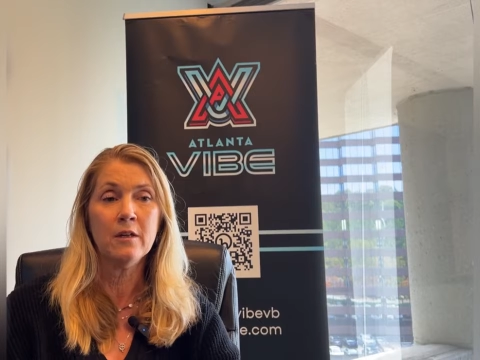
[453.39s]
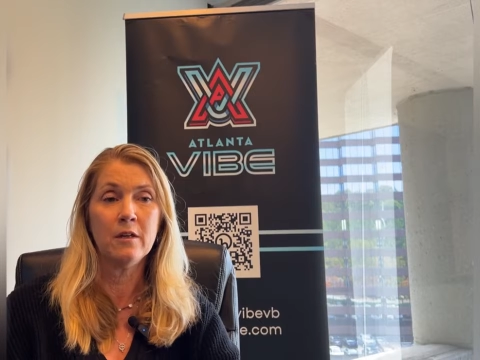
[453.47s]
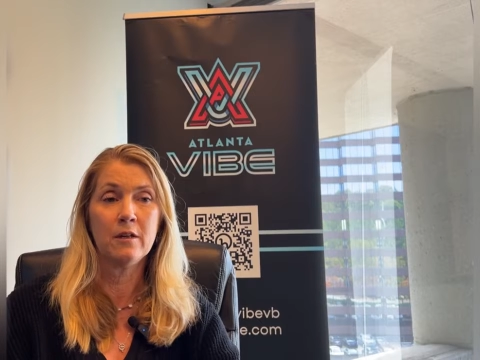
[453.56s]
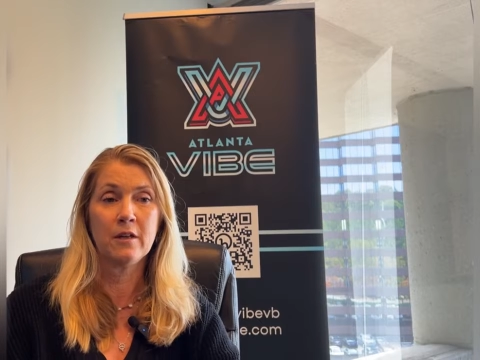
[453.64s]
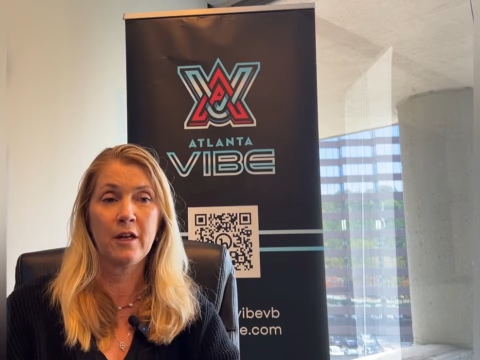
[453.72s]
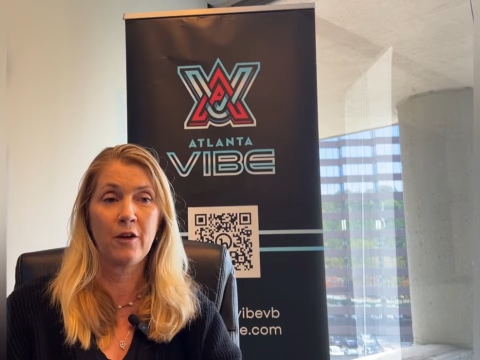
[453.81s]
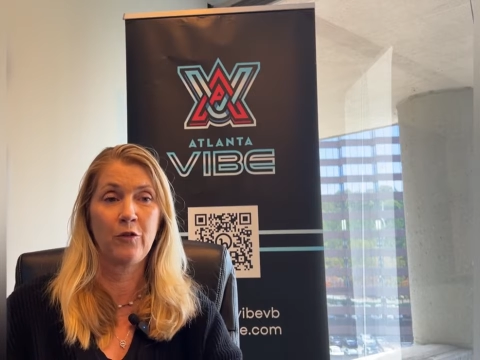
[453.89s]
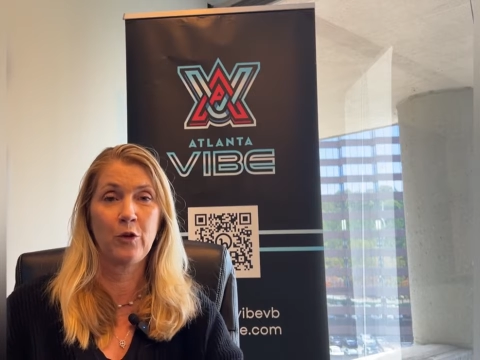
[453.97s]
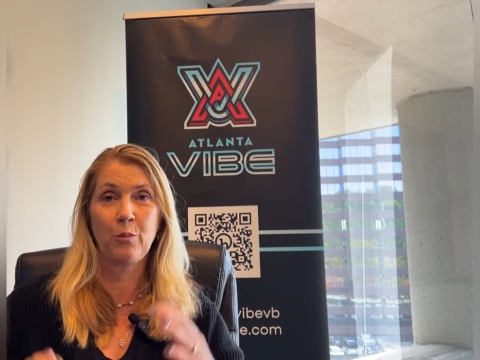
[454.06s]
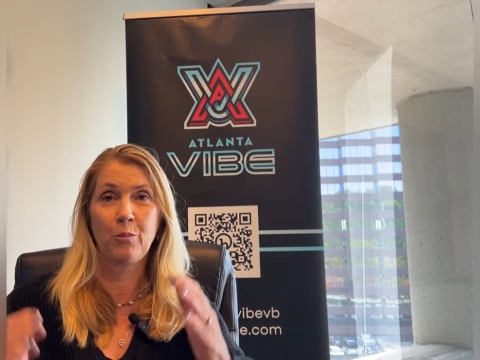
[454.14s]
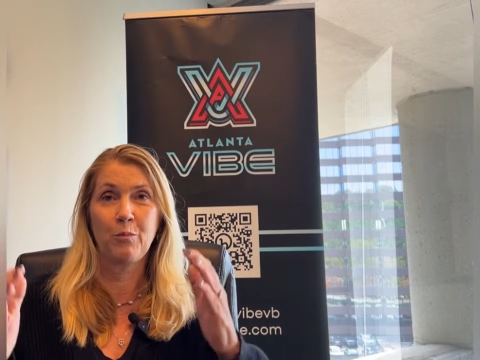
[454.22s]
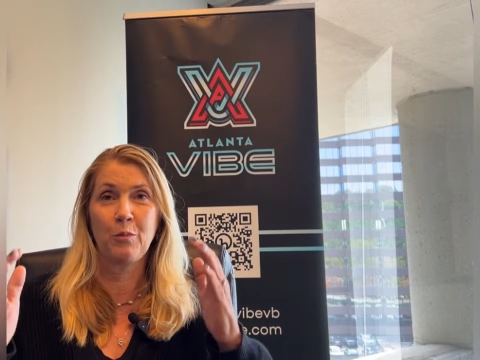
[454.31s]
if
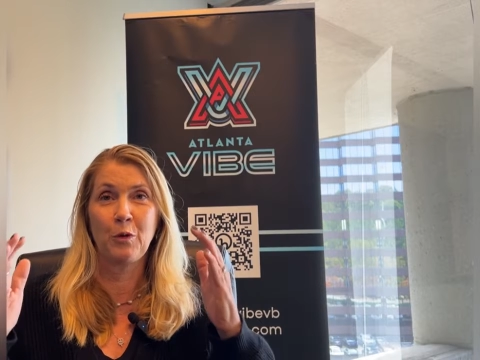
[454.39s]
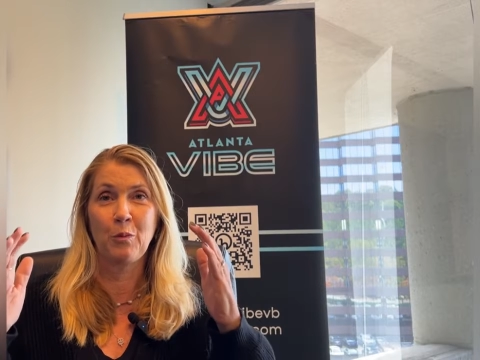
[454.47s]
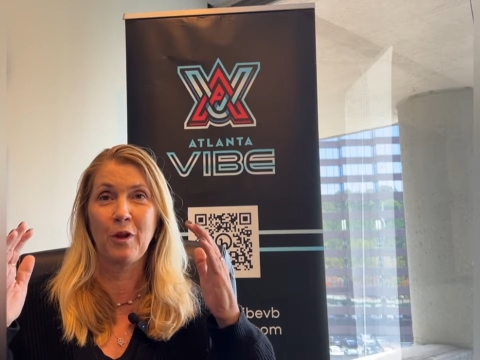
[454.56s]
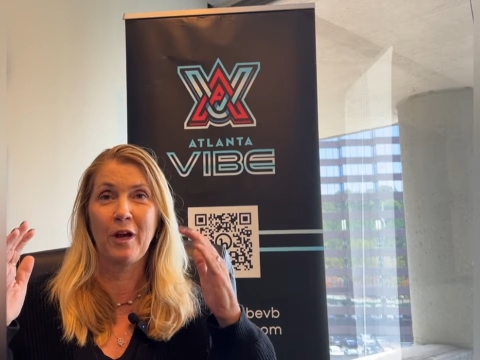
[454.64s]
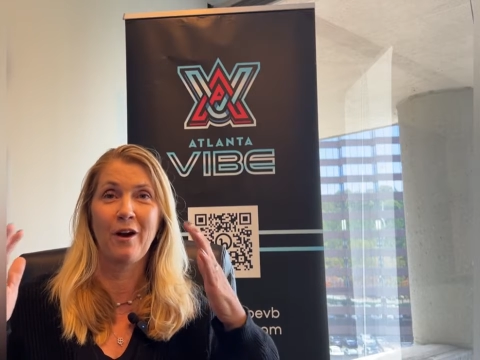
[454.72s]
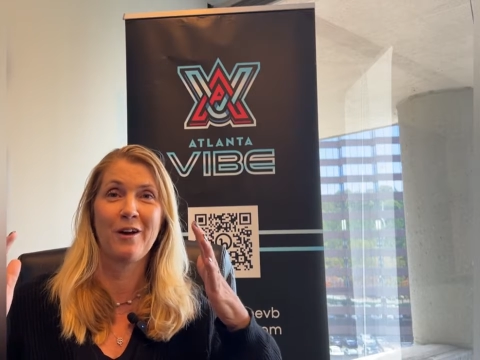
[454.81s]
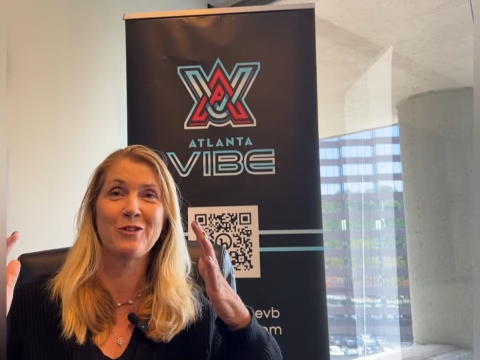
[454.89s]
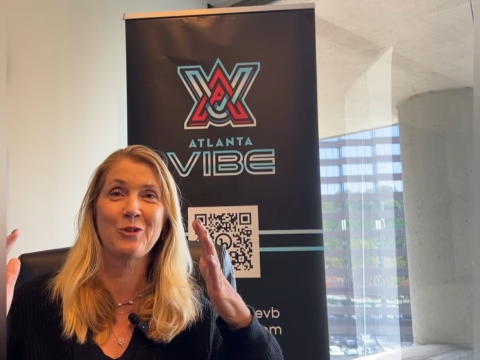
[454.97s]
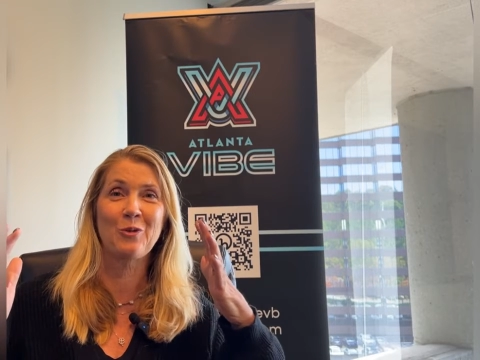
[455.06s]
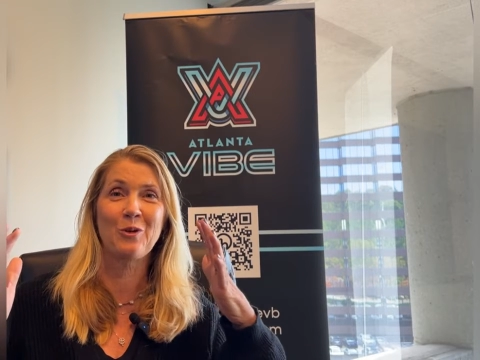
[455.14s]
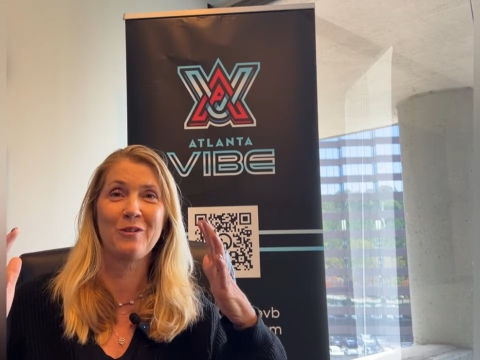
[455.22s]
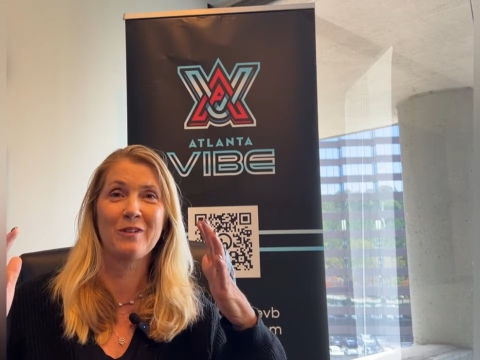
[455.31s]
you play high
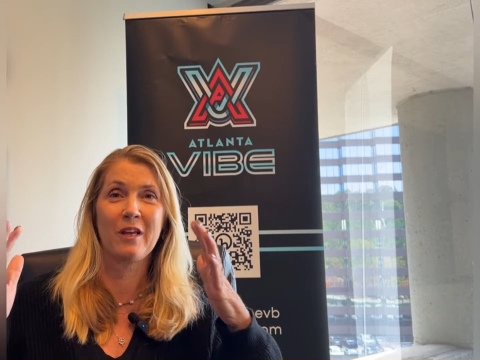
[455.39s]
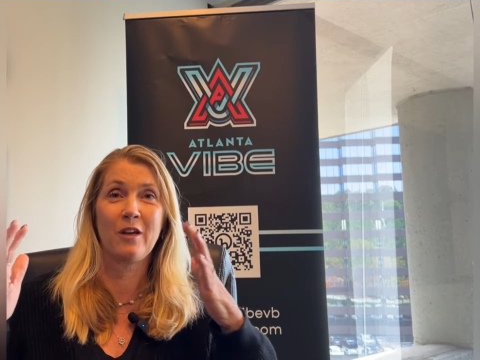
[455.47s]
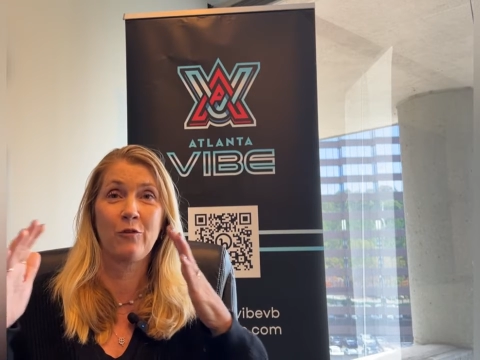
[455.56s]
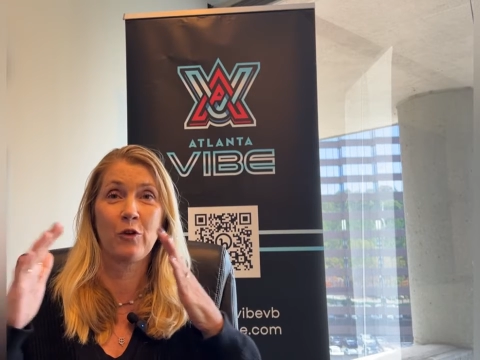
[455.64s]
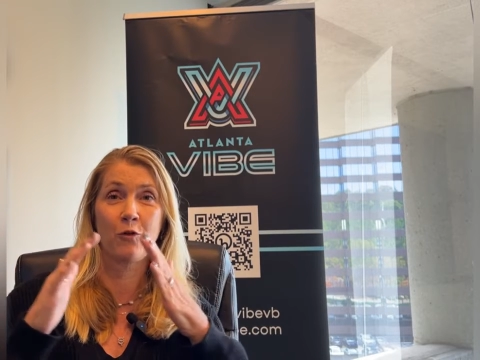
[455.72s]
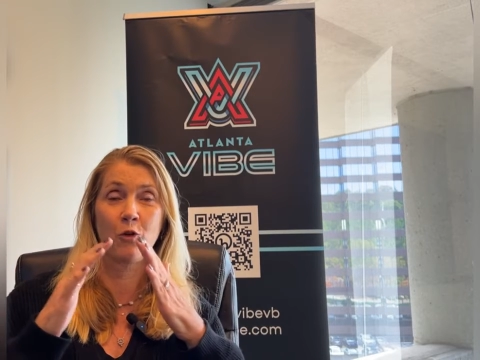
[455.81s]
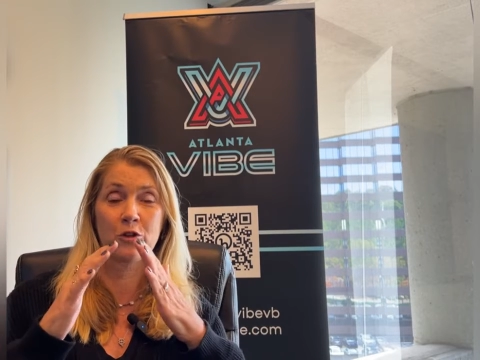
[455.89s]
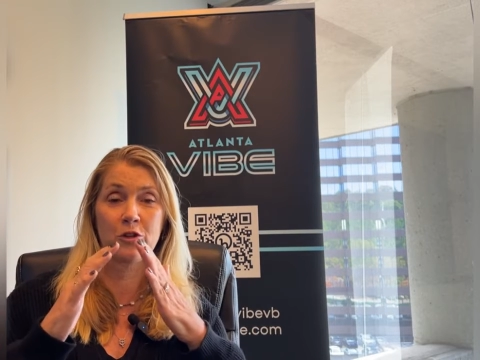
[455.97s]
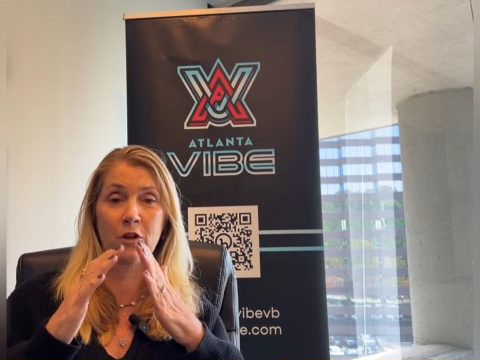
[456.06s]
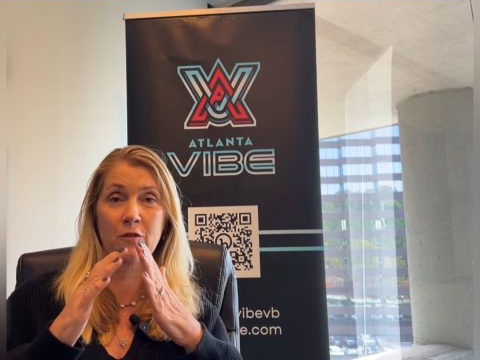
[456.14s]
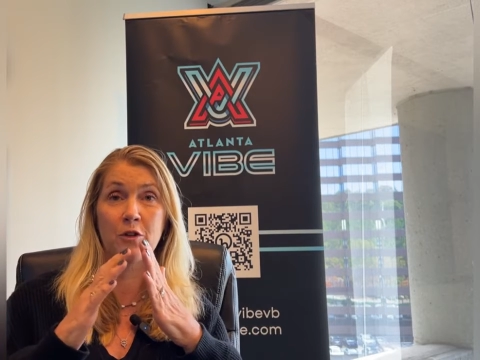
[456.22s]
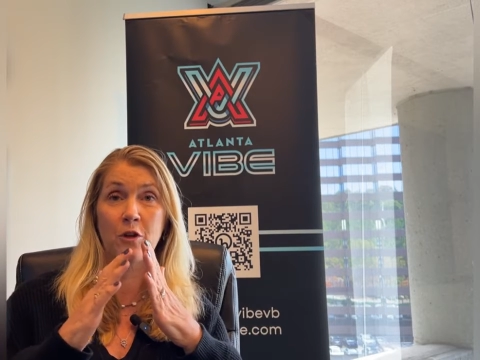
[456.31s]
school, and if you're fortunate
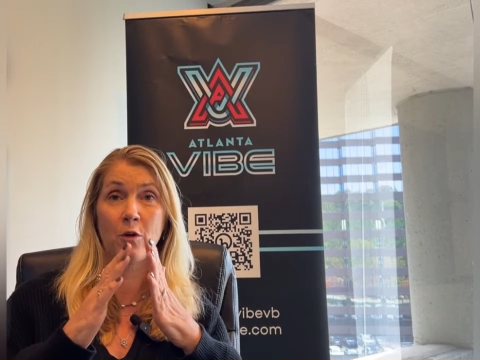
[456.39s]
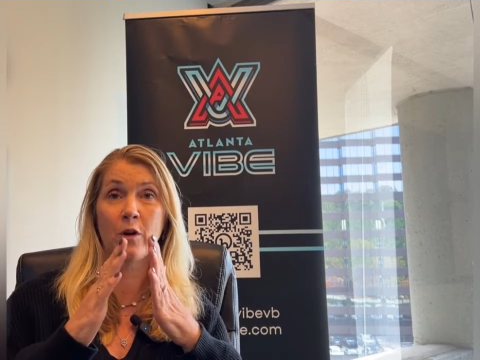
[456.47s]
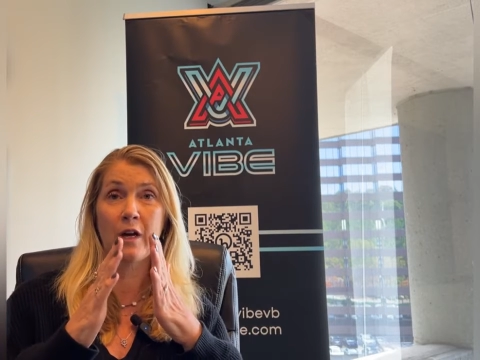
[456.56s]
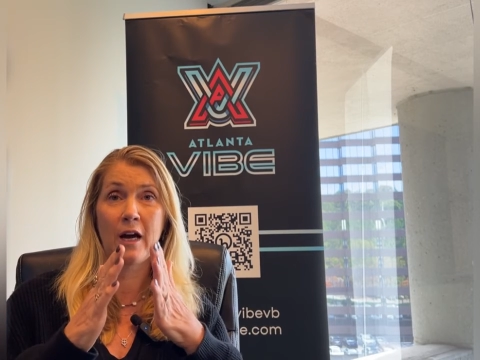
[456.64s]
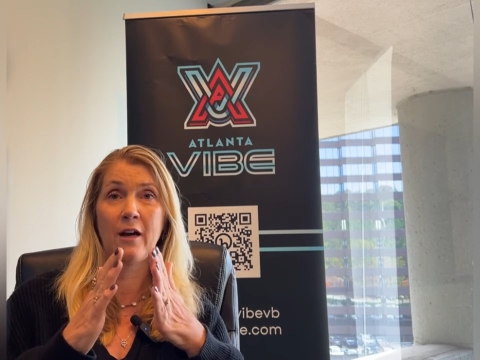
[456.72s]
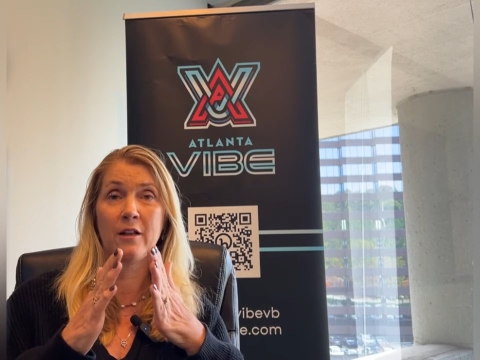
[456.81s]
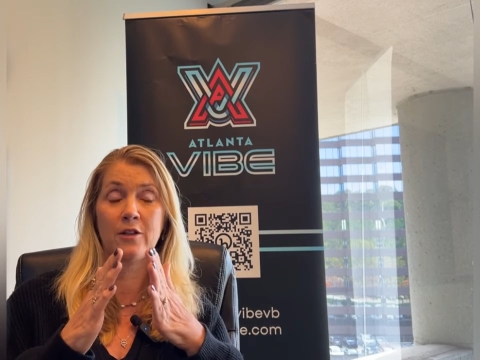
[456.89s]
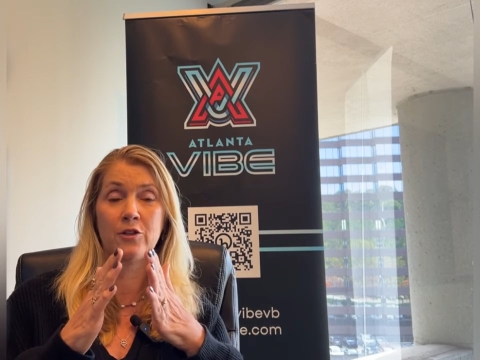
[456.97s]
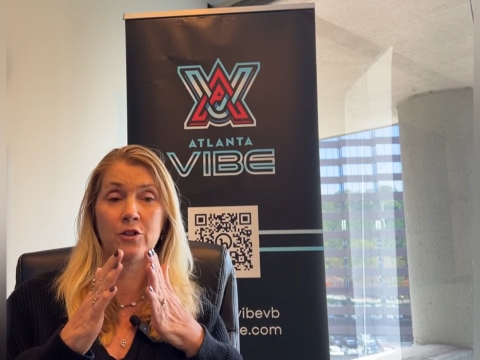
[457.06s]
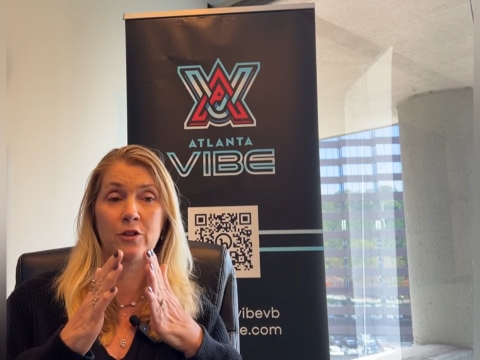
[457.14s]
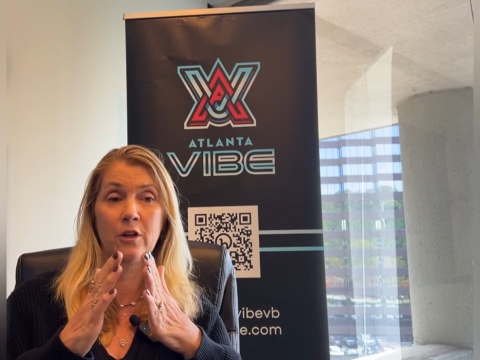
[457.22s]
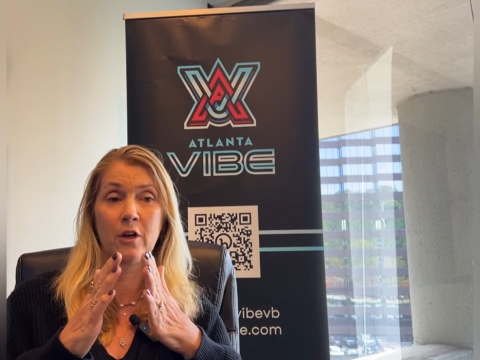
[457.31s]
enough to go to college,